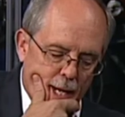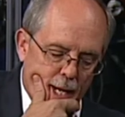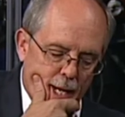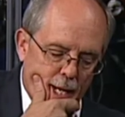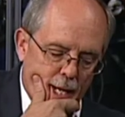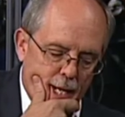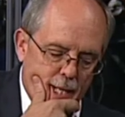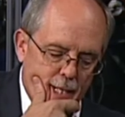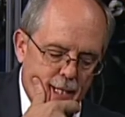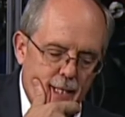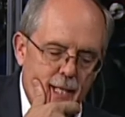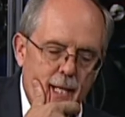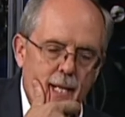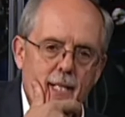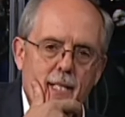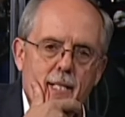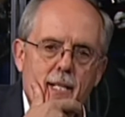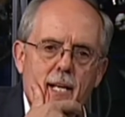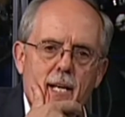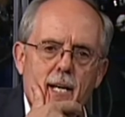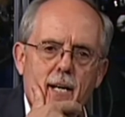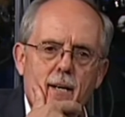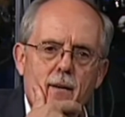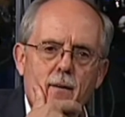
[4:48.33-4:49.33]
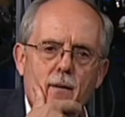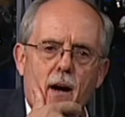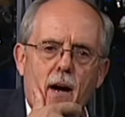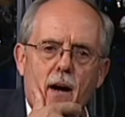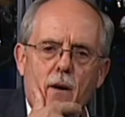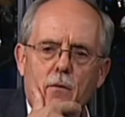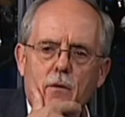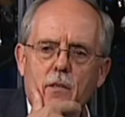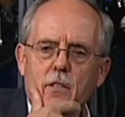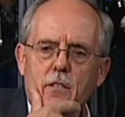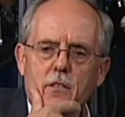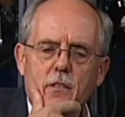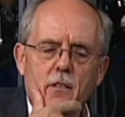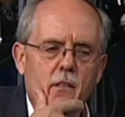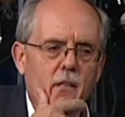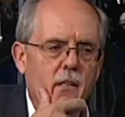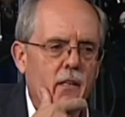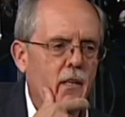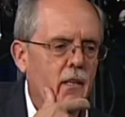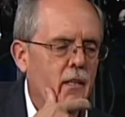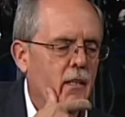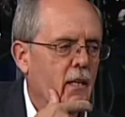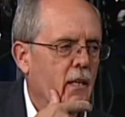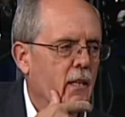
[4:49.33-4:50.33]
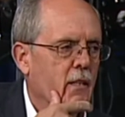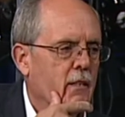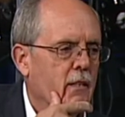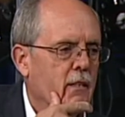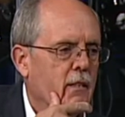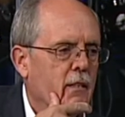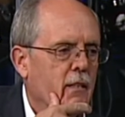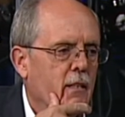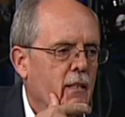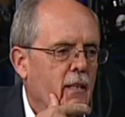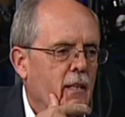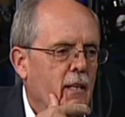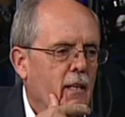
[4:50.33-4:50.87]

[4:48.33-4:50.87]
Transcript: he says, Now, I wish you'd look at this.